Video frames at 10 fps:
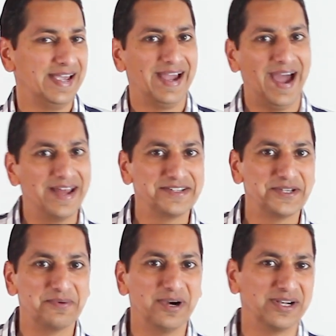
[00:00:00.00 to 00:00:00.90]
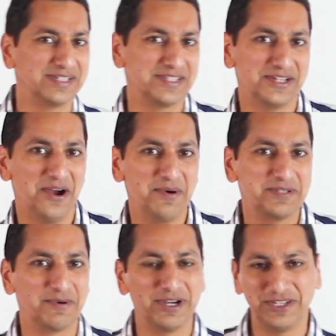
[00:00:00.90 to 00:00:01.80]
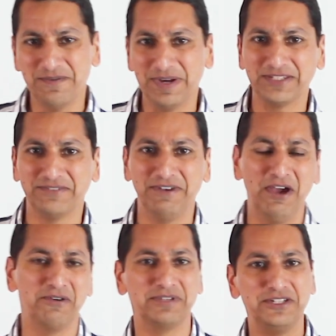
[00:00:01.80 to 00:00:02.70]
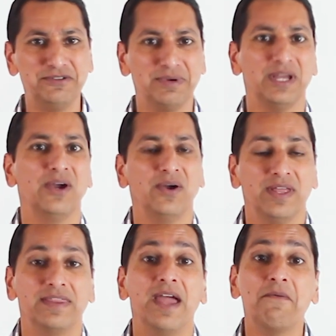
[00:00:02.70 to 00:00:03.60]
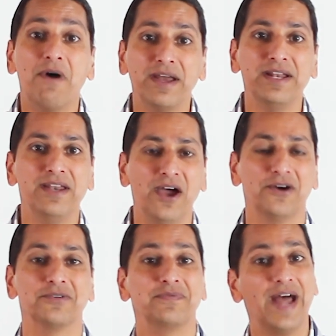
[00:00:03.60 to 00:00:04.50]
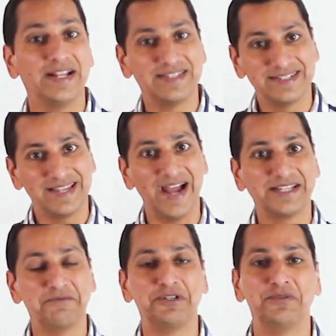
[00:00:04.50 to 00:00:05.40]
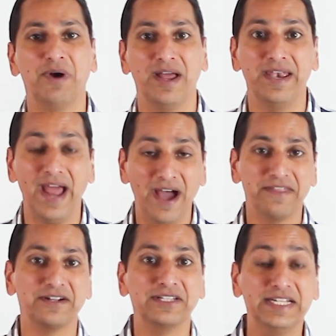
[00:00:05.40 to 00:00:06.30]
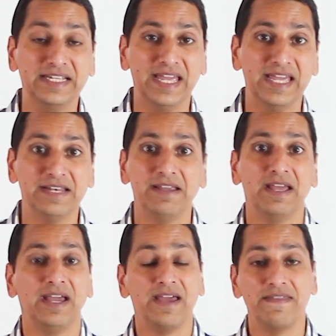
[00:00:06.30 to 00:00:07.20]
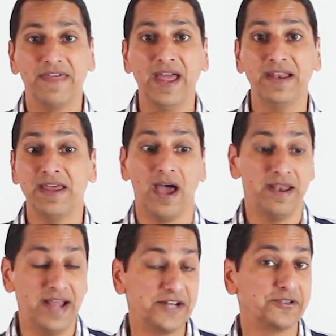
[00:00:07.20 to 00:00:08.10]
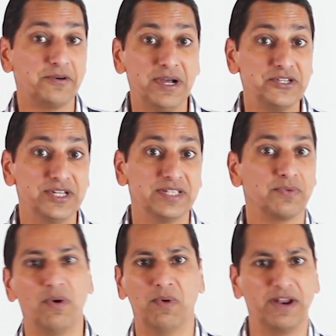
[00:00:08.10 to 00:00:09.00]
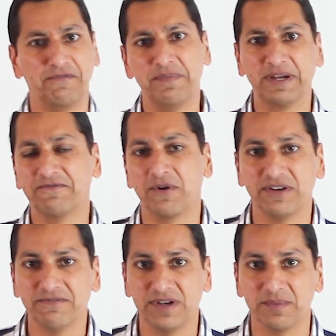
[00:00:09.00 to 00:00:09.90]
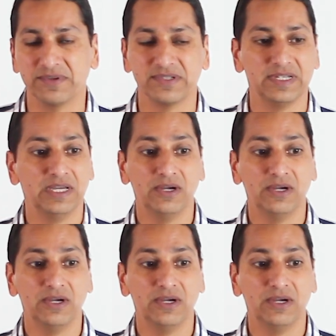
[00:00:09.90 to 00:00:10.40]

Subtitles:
How does it work? Does it always work? You must have known. Did you? They want to know. That's exactly what you want. Now they're leaning in. Then a natural question is, well, what if we pick 4 different numbers?